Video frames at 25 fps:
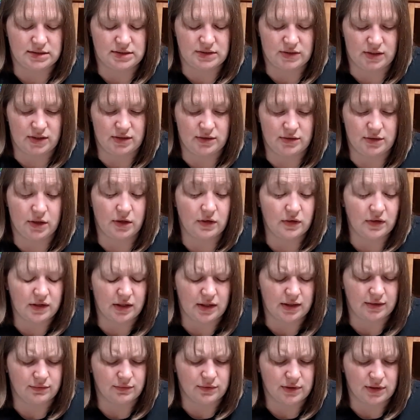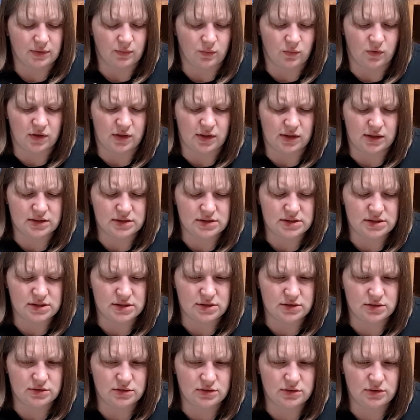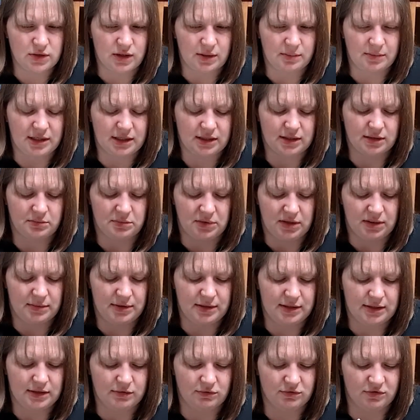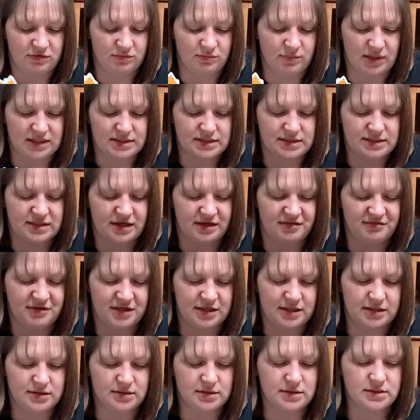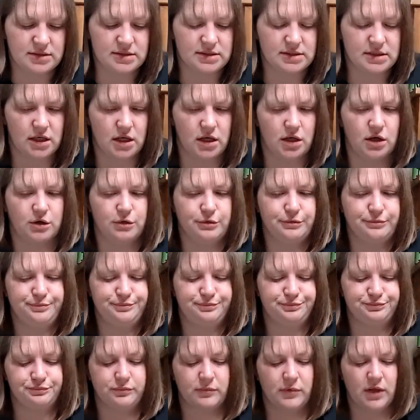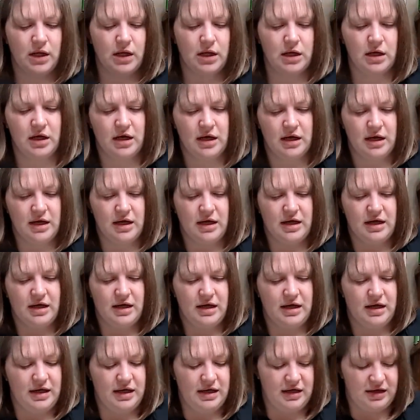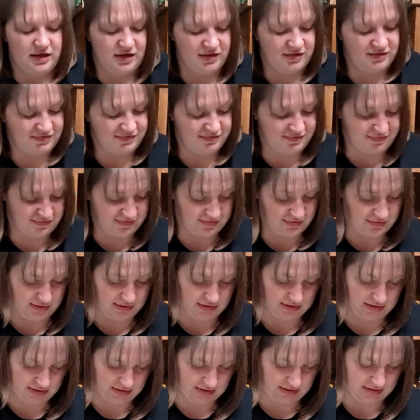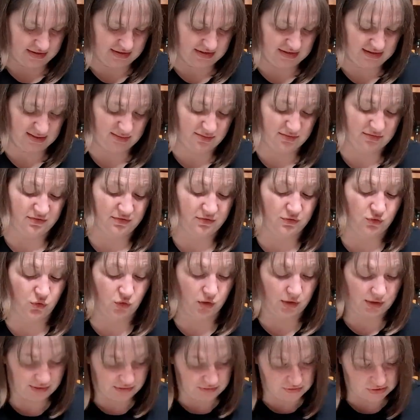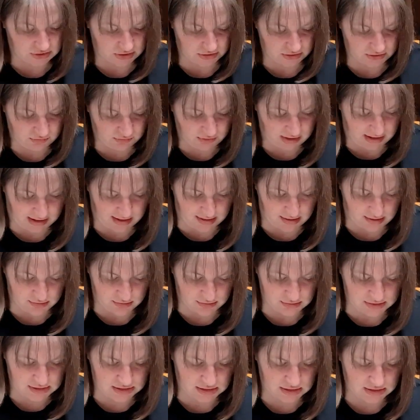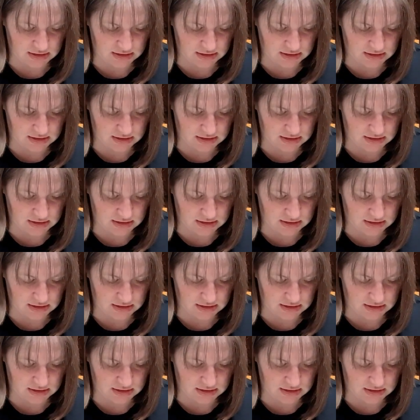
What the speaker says: I don't know that I'd really want to. I mean, I could maybe get rid of my 7. So if this is before you start the round,